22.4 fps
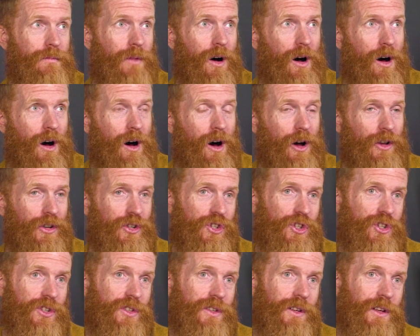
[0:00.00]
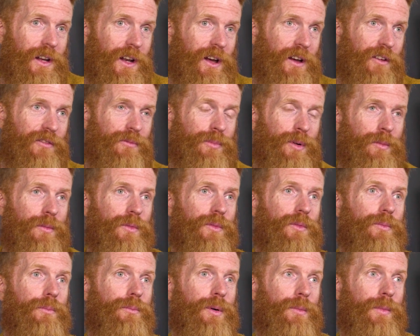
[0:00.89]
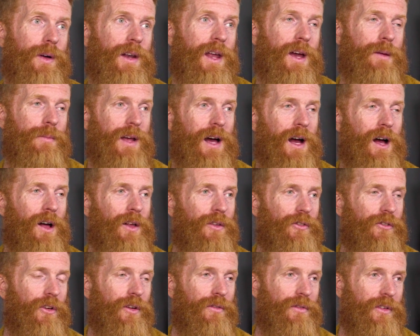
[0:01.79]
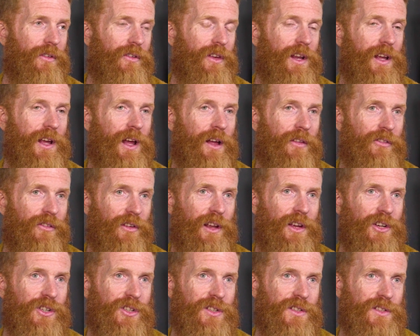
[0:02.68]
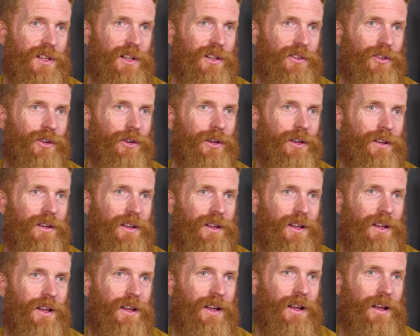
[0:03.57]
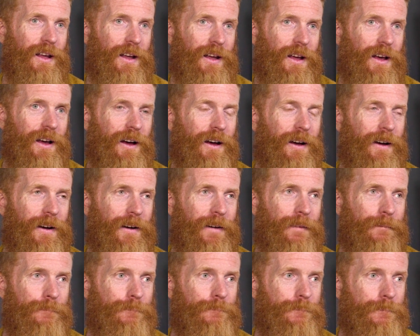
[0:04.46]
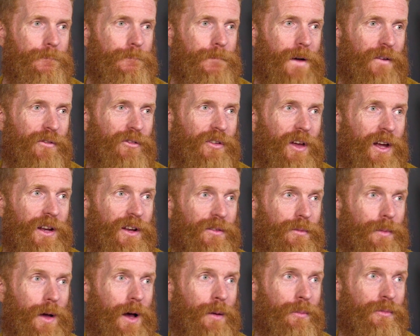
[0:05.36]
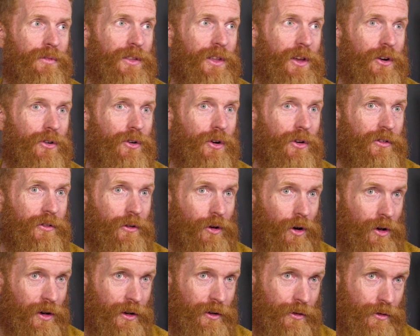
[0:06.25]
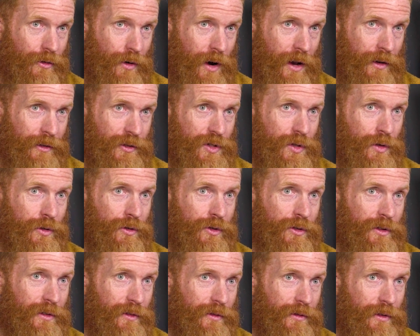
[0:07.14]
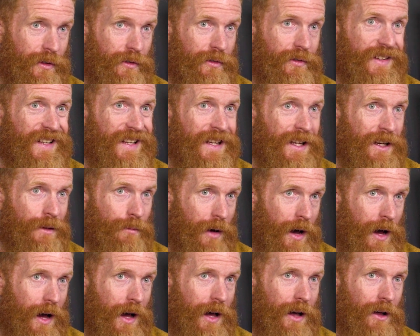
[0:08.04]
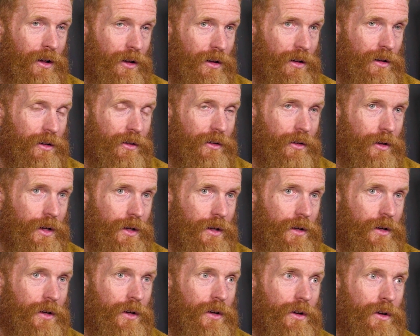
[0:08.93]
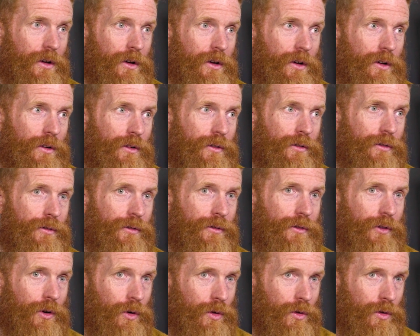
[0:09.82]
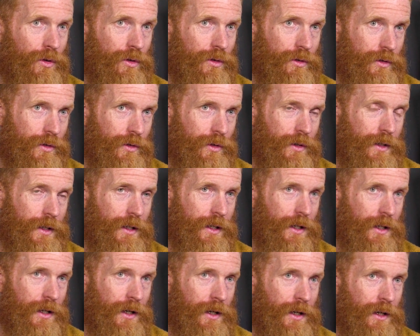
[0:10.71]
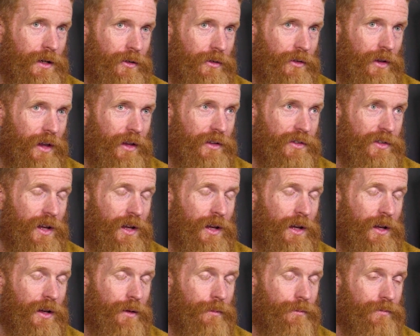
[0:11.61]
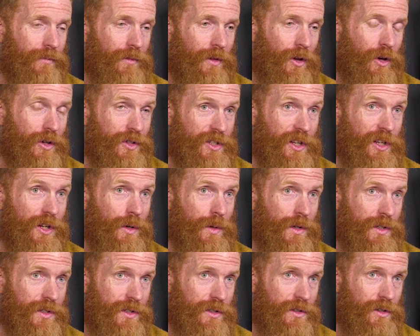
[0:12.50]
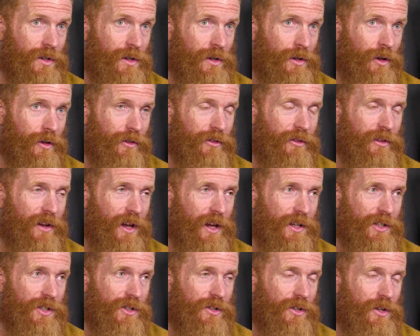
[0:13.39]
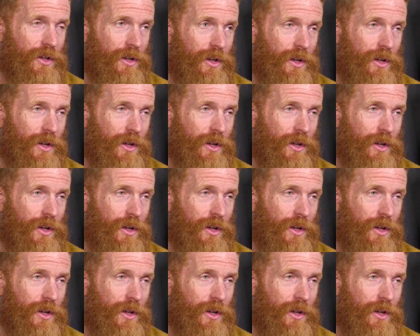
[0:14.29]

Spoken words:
March, and I've put my name down. So if there's any cancellations, I'll do it. I've signed up for the Across Scotland run, 215 mile full as continuous, so not staged.